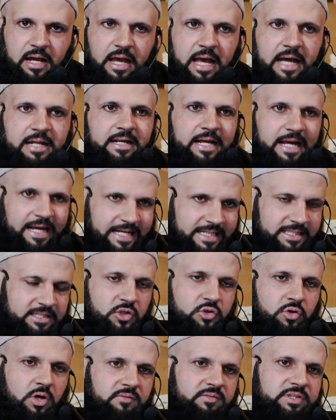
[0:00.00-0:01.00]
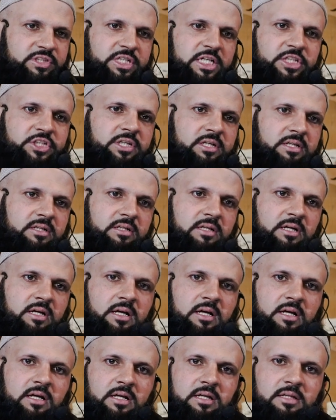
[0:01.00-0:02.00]
And in the conversation,
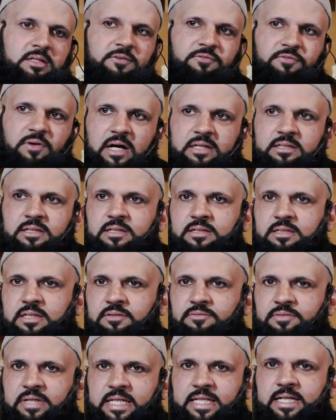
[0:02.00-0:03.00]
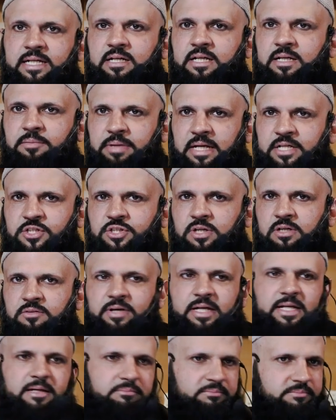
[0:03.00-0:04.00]
the father conveniently mentioned
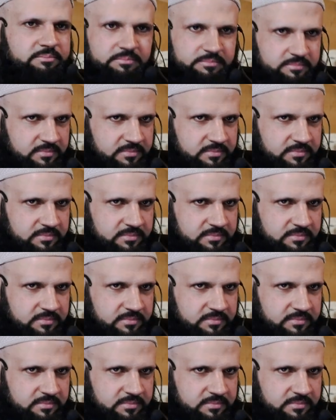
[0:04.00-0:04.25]
very